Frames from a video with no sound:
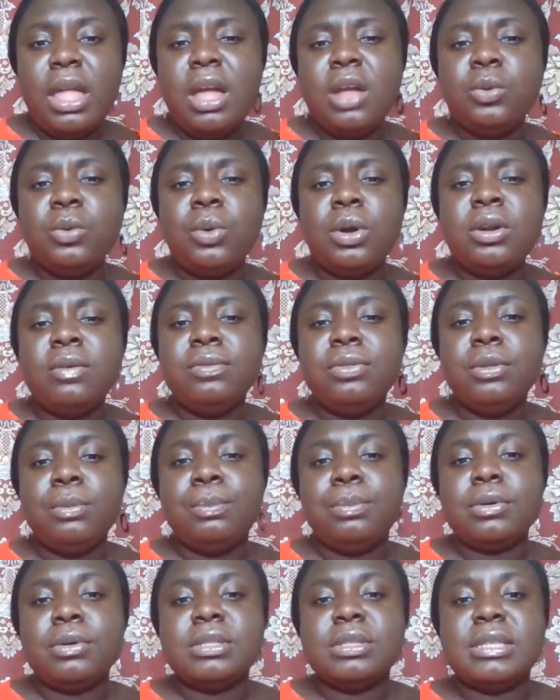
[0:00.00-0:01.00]
and one of the
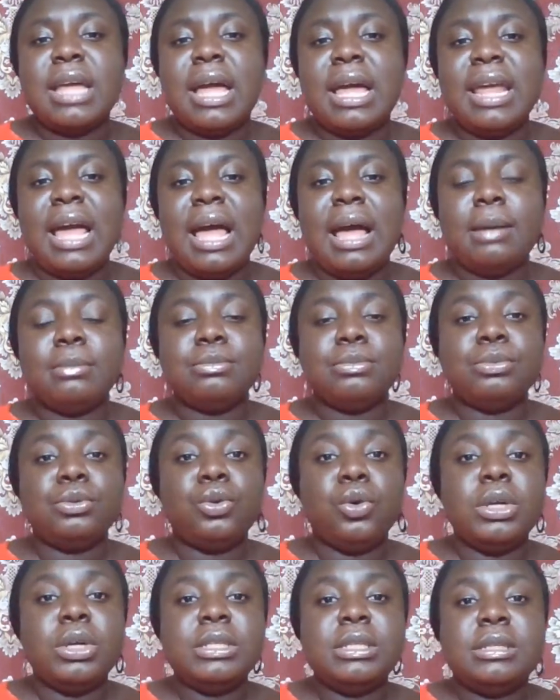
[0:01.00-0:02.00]
books that I'm
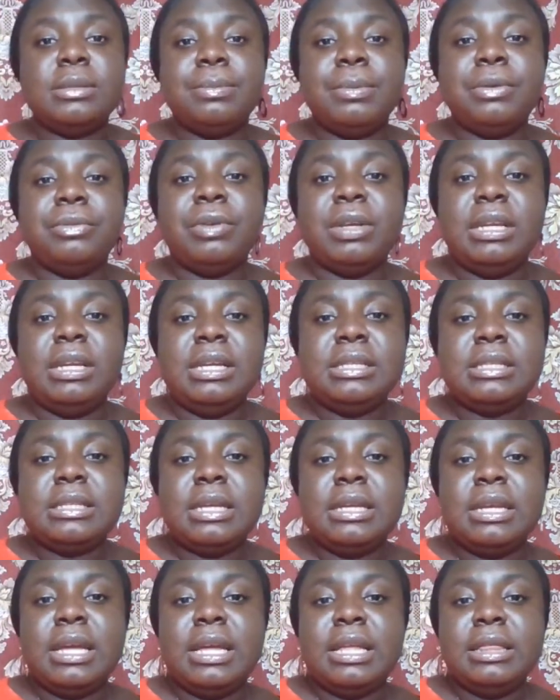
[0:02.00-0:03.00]
going to be
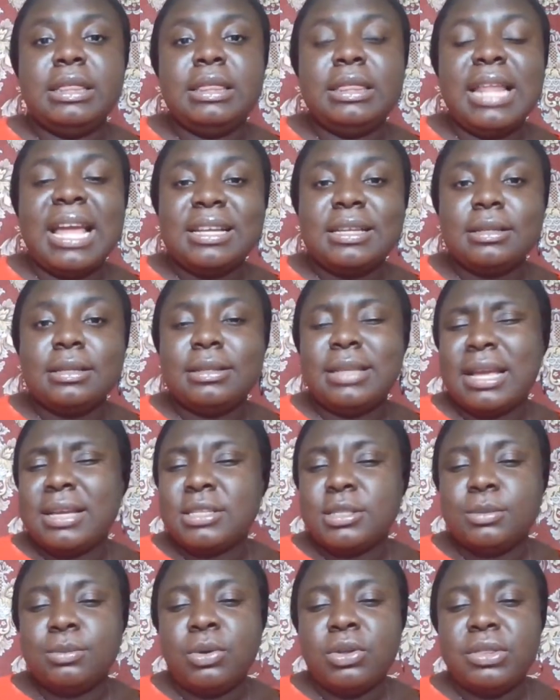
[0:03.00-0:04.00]
releasing in ne
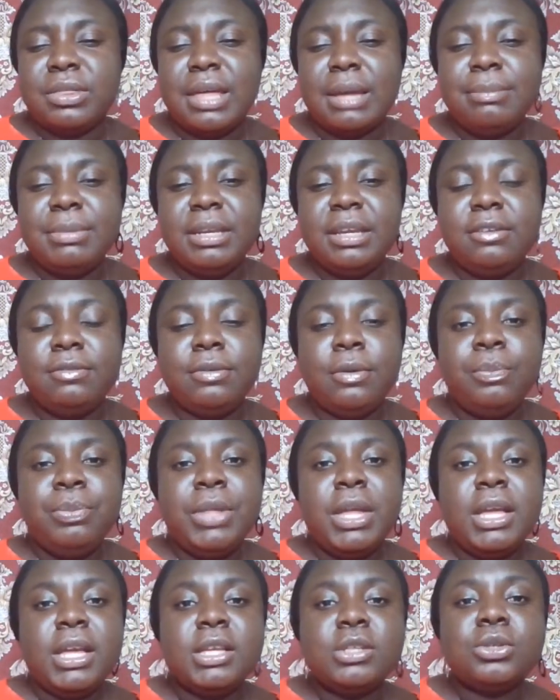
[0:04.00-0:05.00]
next month, I believe,
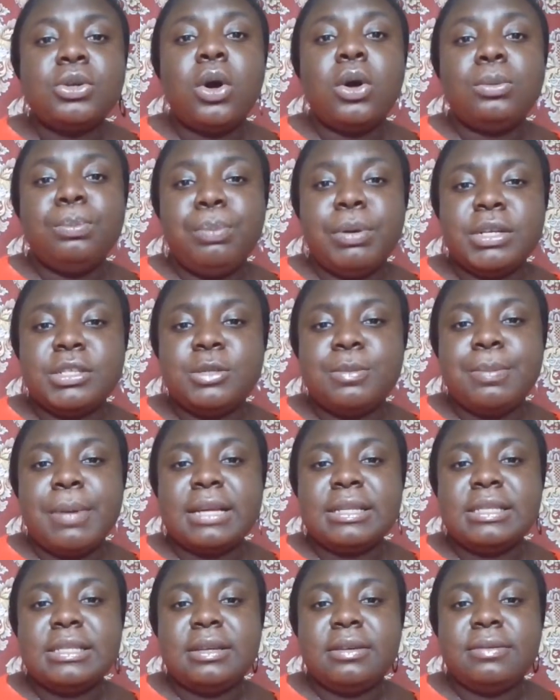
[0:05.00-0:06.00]
is called
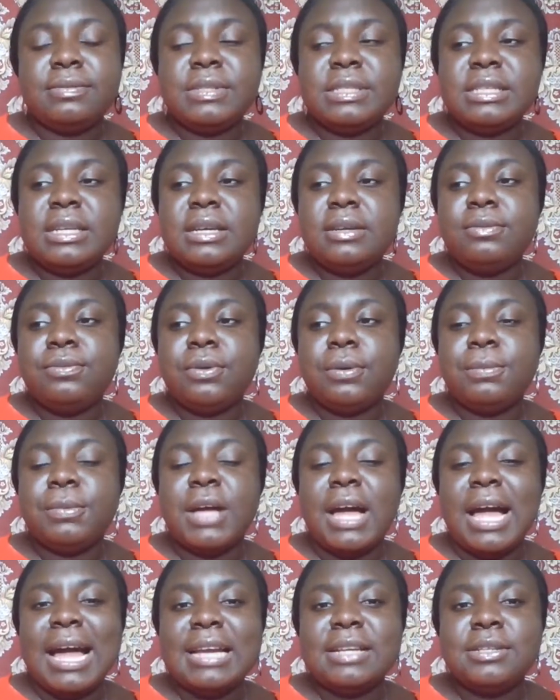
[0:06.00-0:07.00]
Perspective Seen from
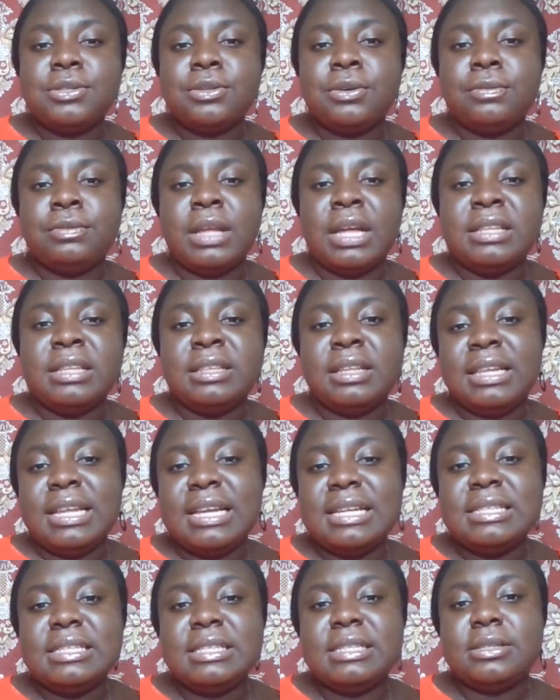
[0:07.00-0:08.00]
the Eyes of and the
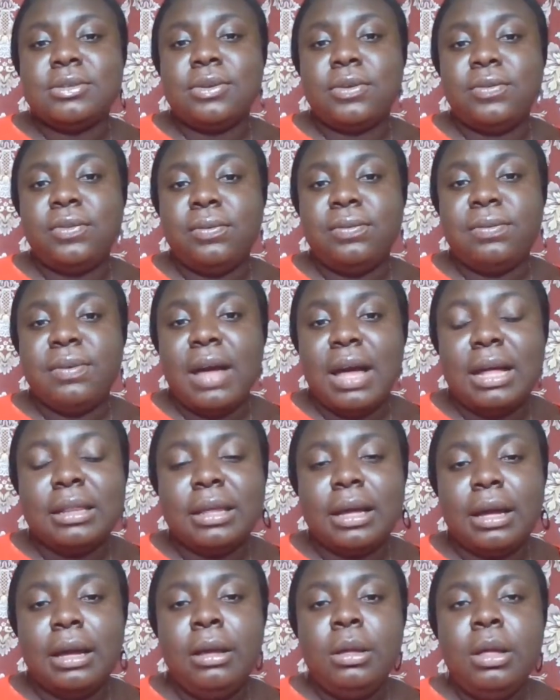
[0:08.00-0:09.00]
Lenses of the
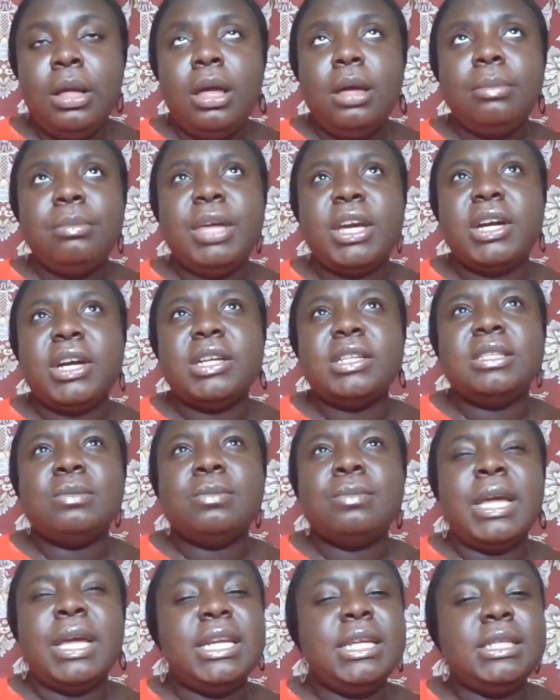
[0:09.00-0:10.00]
Father. Because
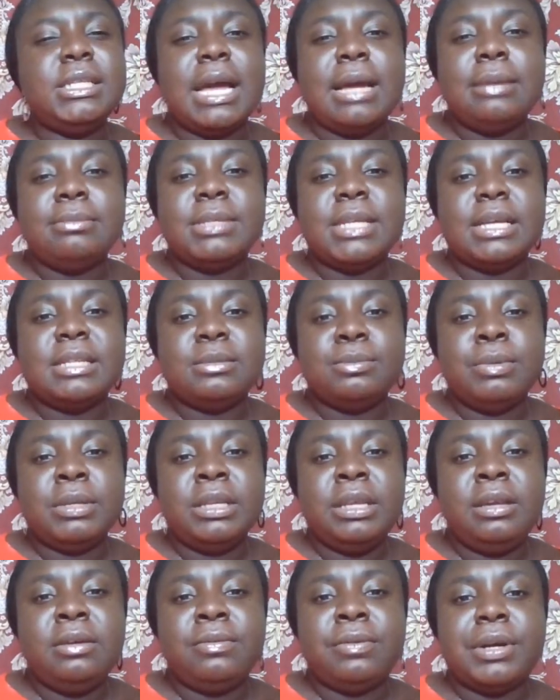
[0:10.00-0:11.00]
many times as
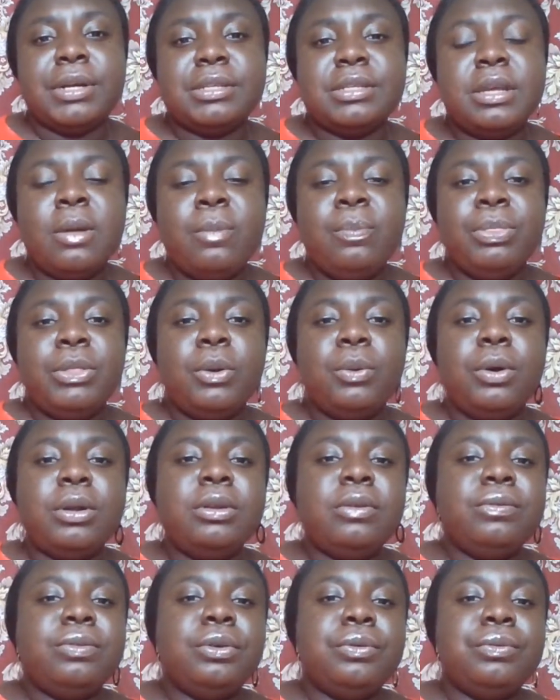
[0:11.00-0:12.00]
believers, one
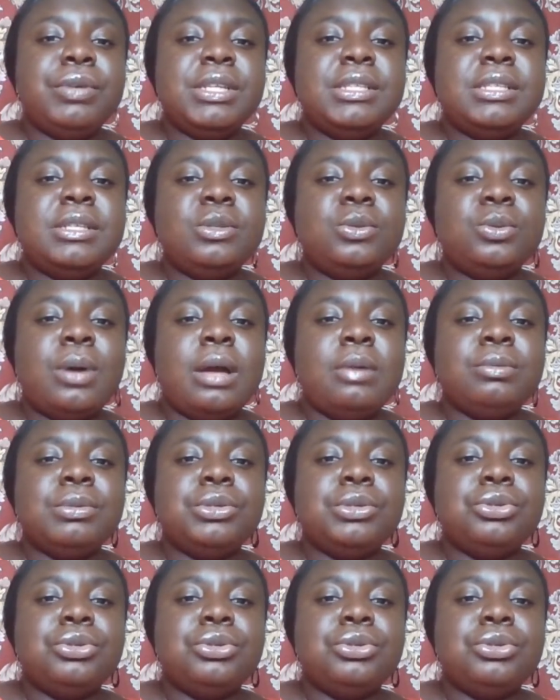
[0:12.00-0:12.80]
of the reasons why we